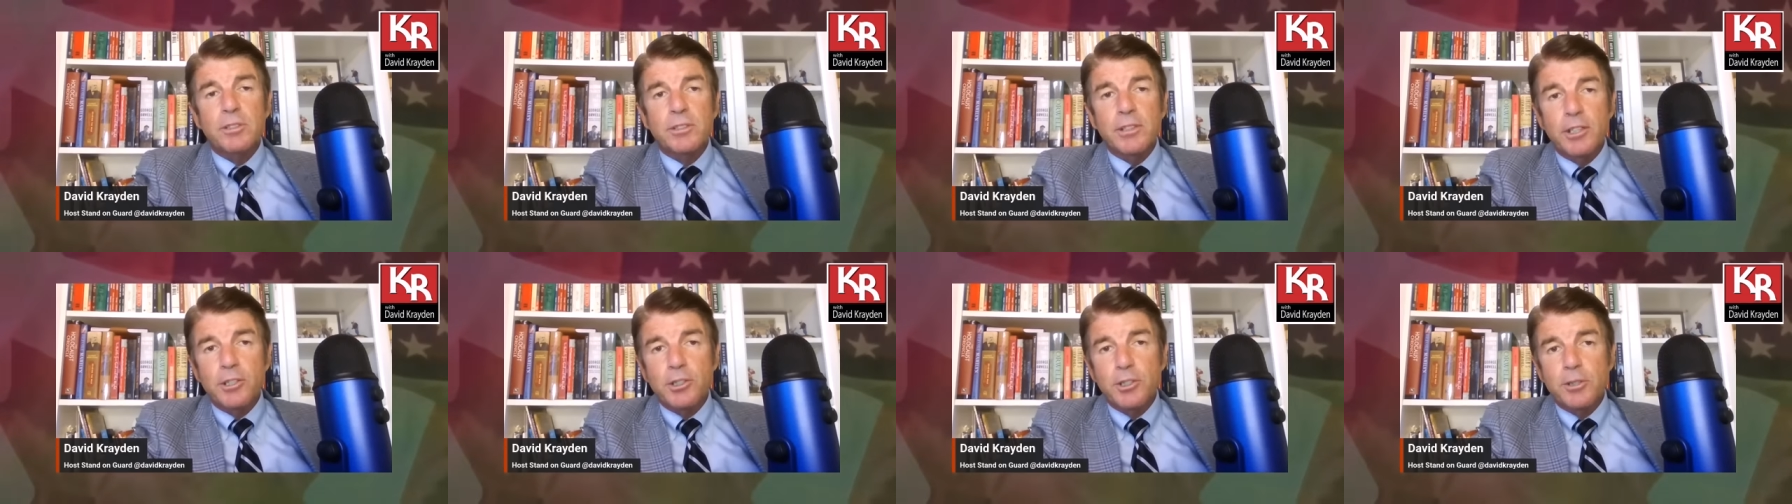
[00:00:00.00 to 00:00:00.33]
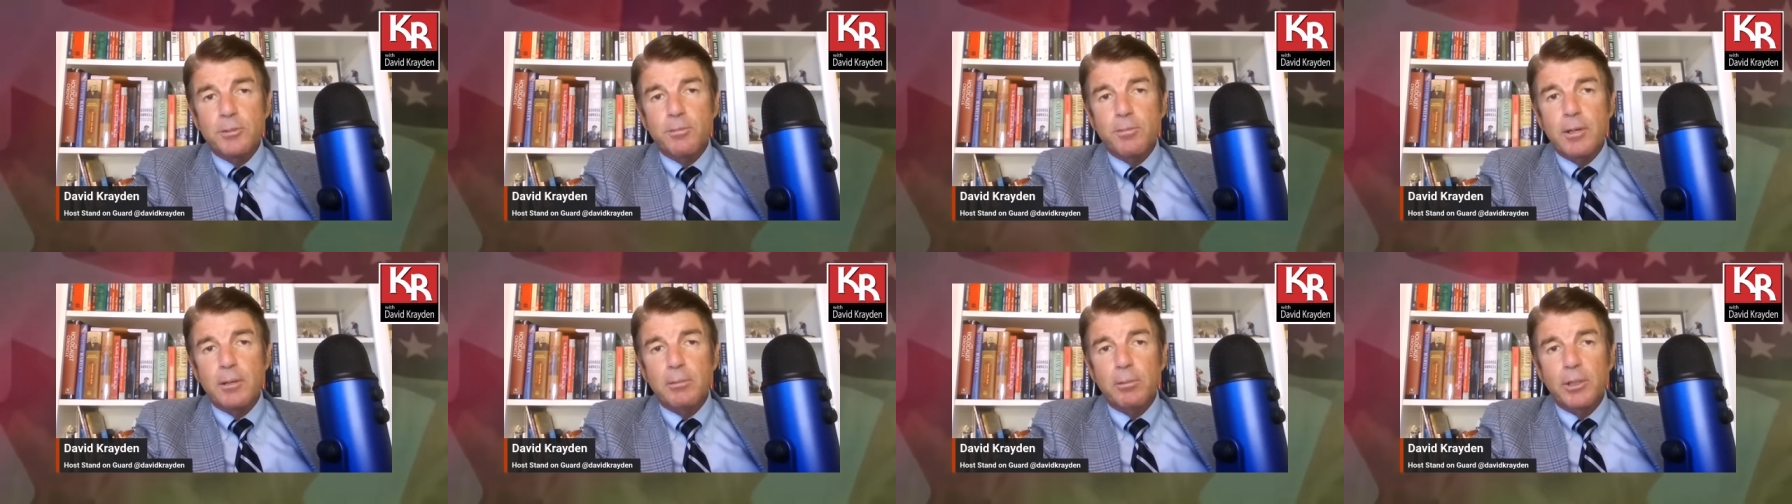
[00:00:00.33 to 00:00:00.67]

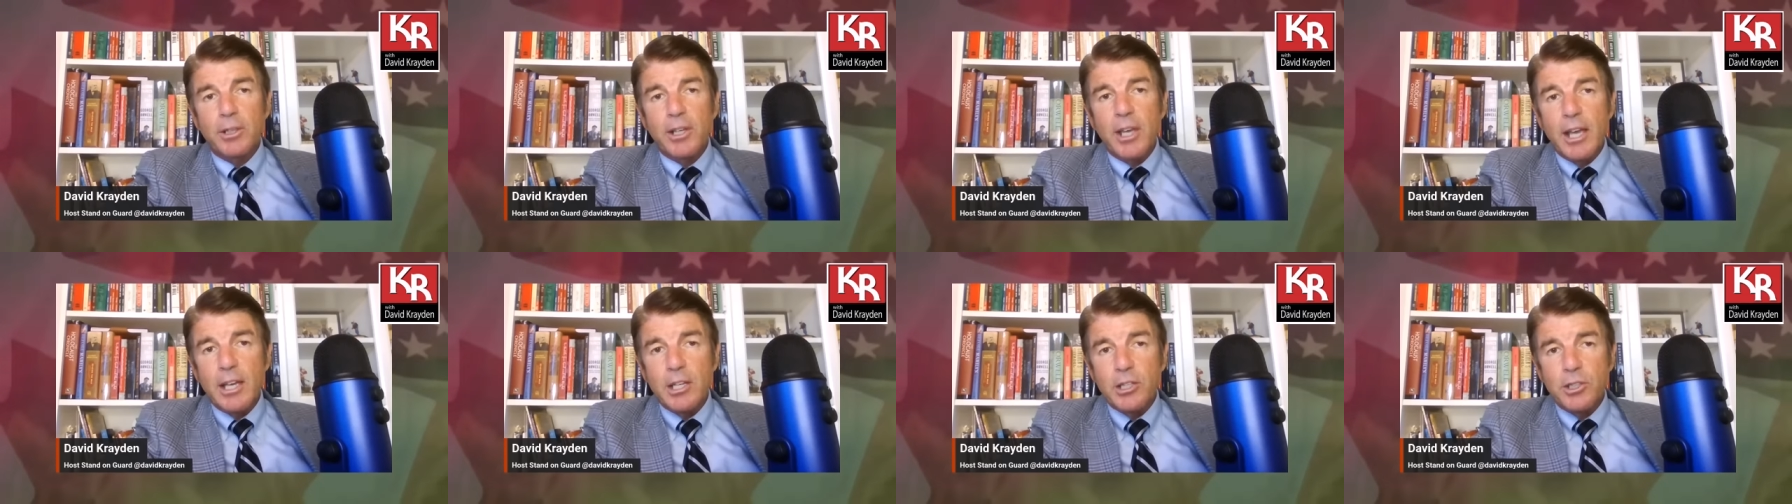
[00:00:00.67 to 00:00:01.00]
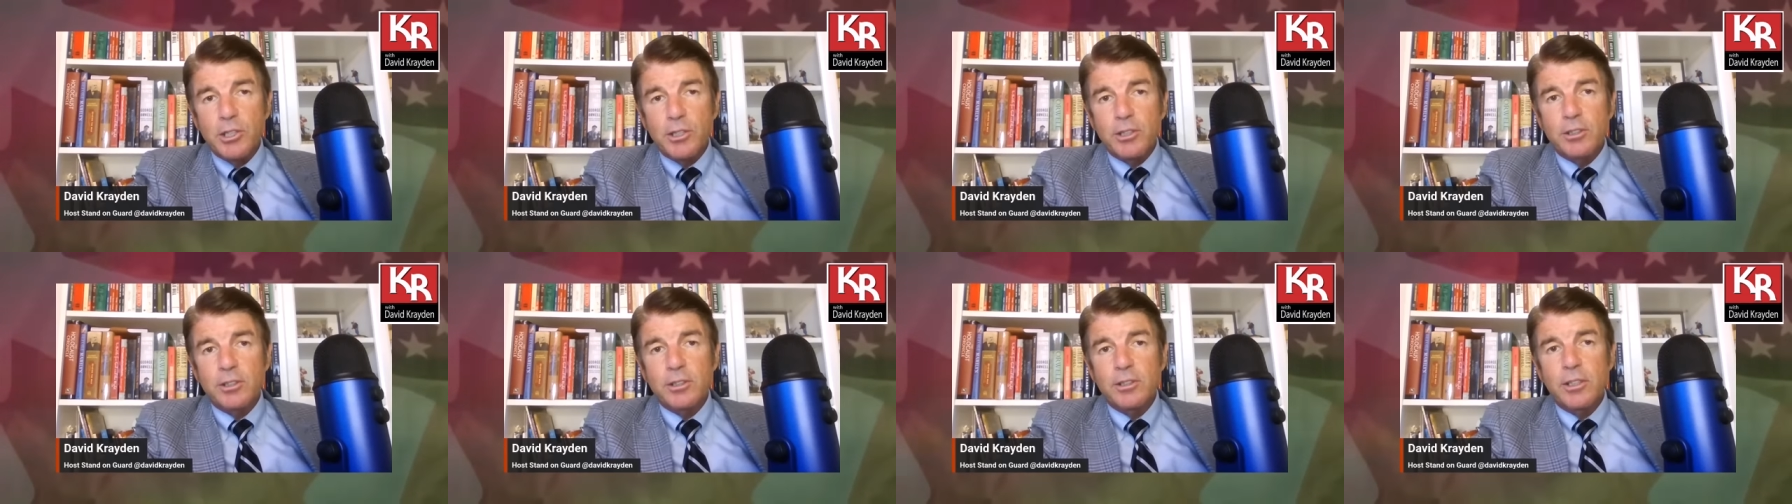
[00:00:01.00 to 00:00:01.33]
prestigious
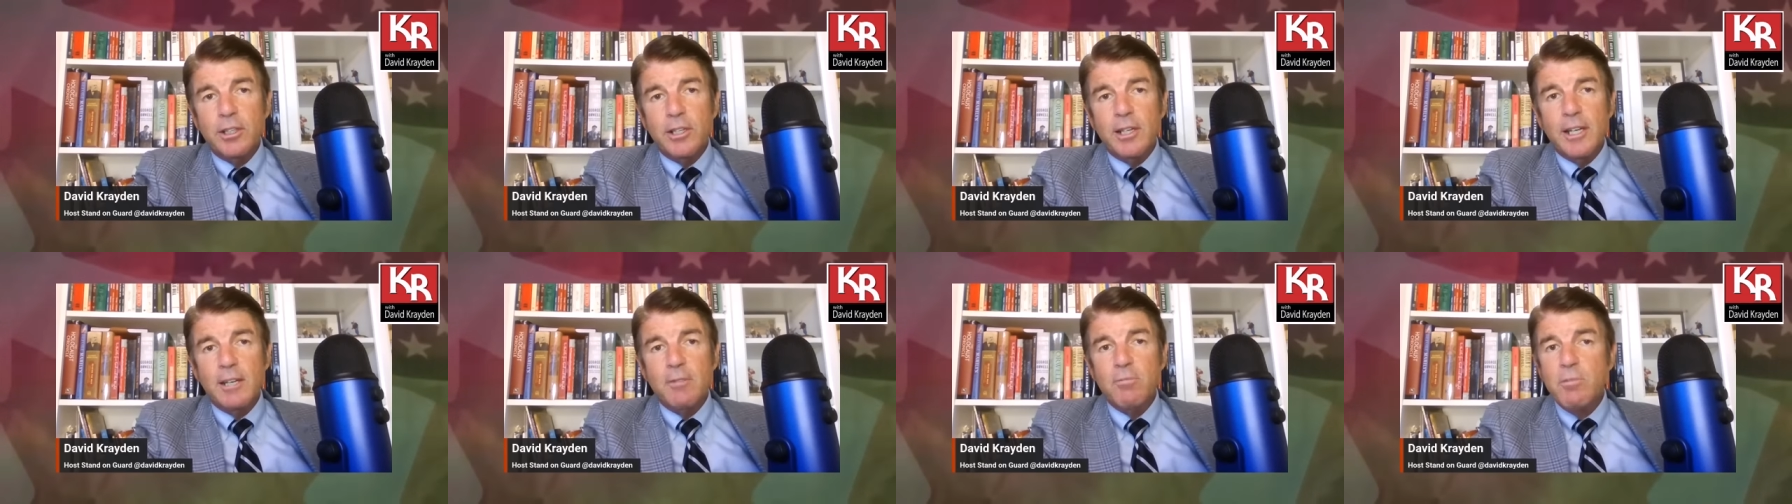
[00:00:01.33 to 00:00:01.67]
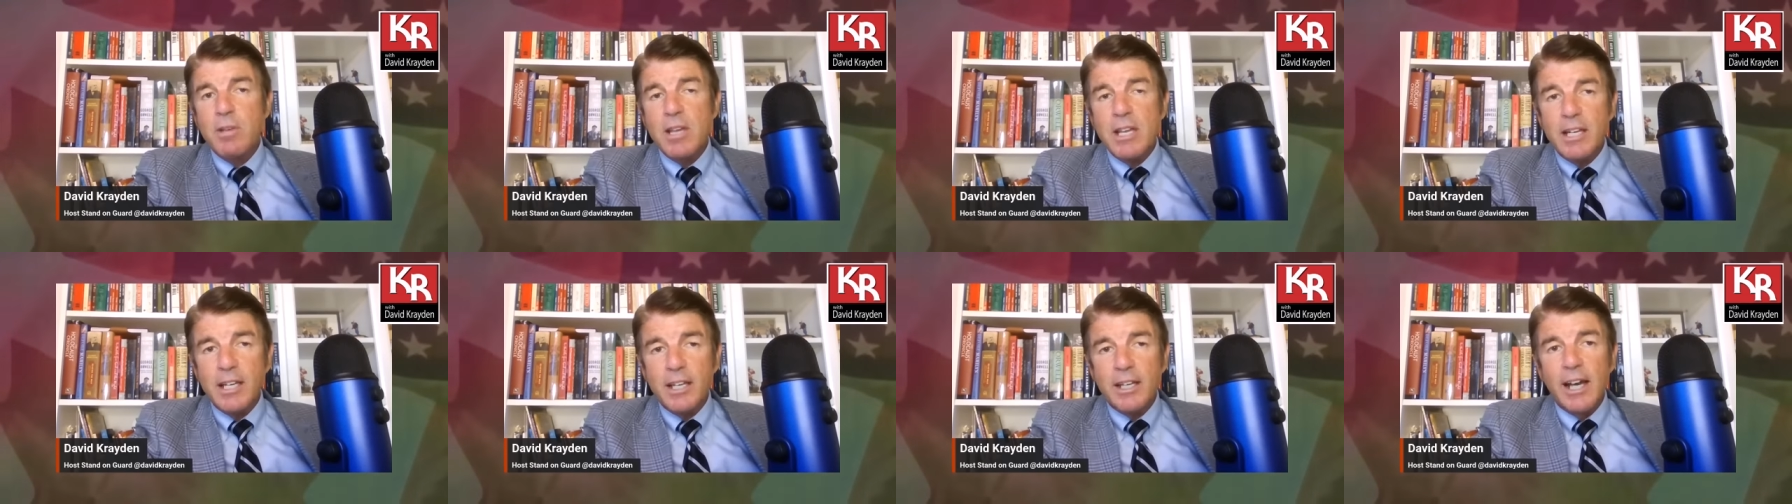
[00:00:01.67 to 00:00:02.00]
publications
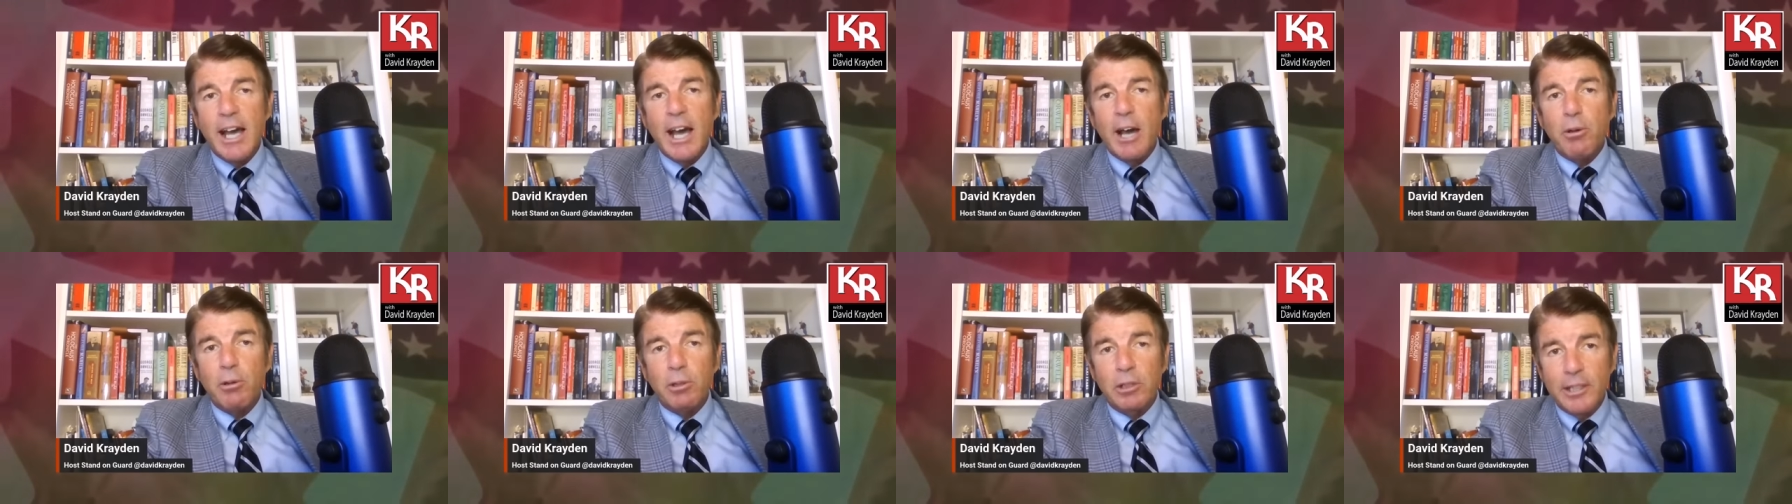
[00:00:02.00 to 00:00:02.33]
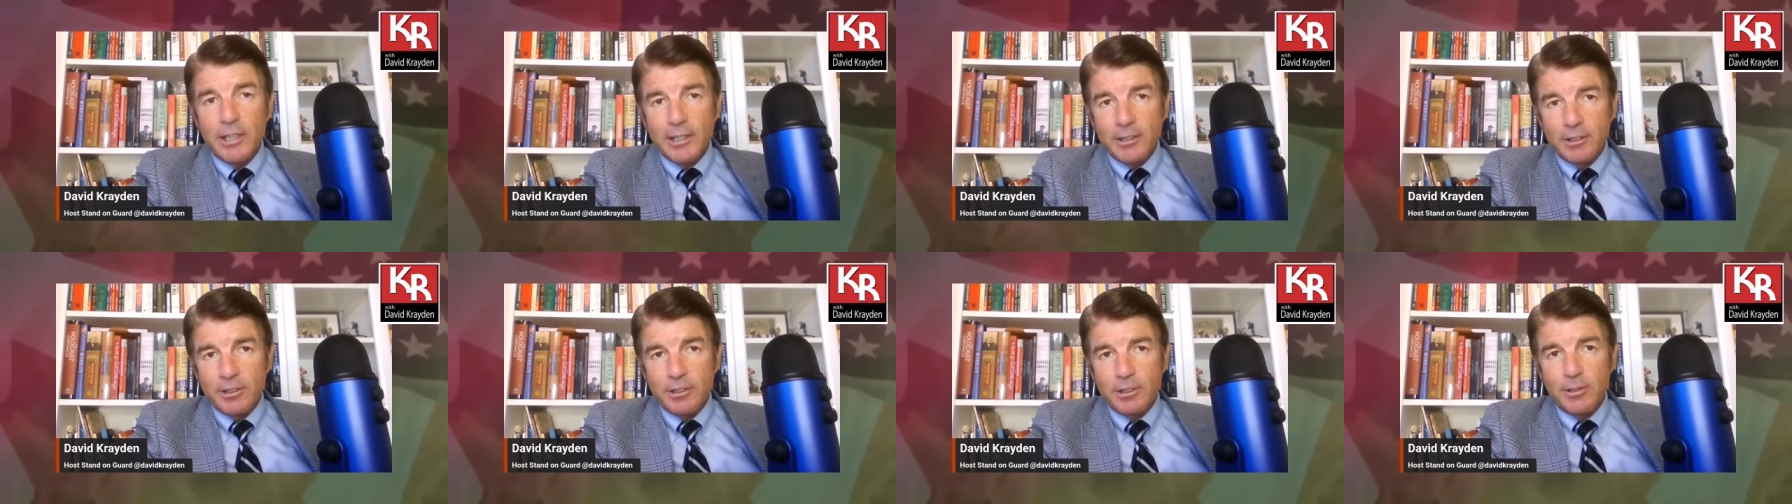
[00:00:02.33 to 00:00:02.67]
and media
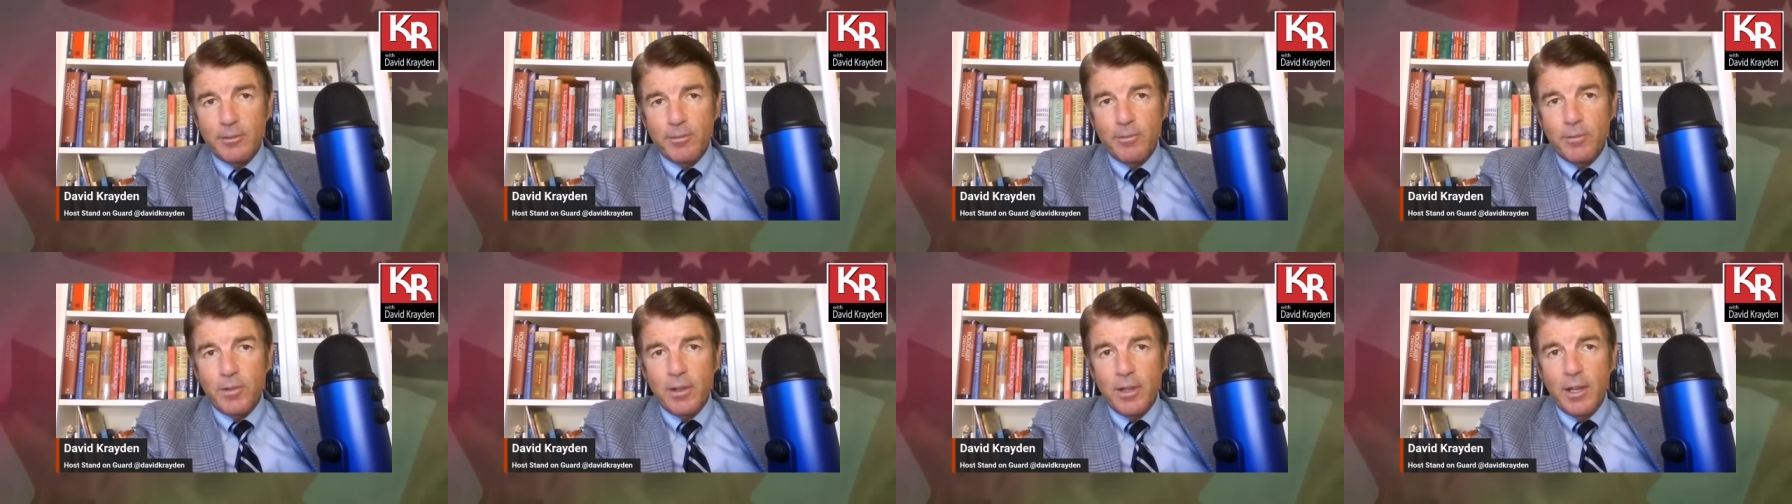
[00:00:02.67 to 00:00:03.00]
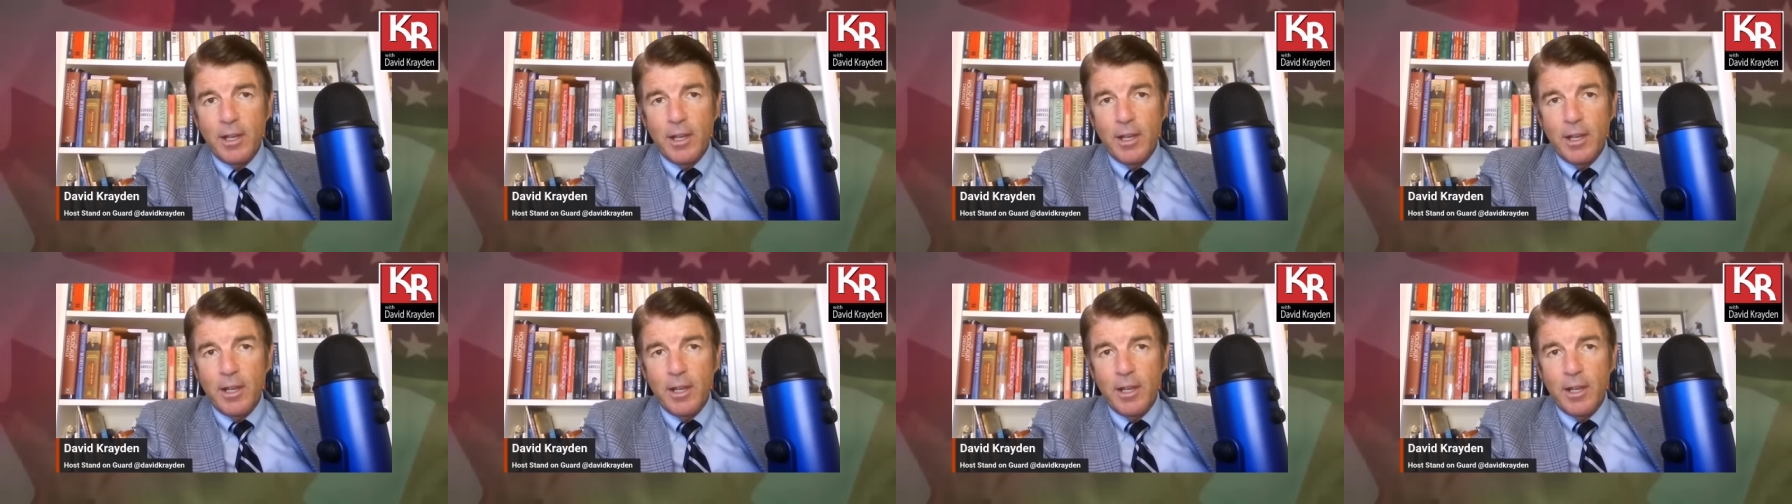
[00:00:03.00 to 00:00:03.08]
outlets.